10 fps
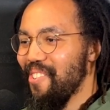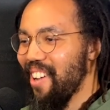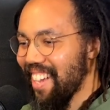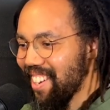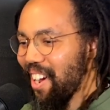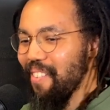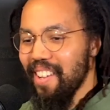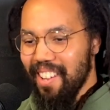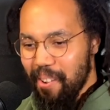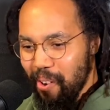waking up,
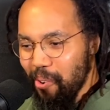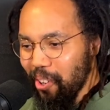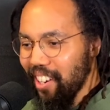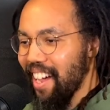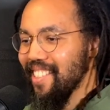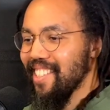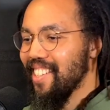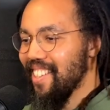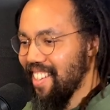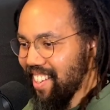
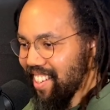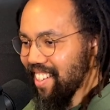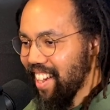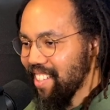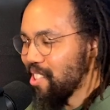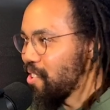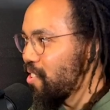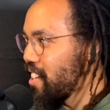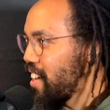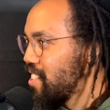organising, getting to
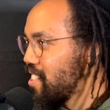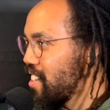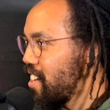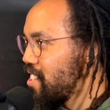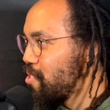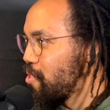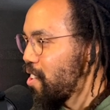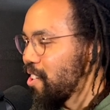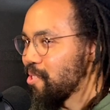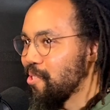do the
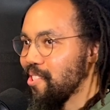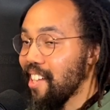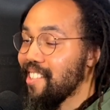rehearsals.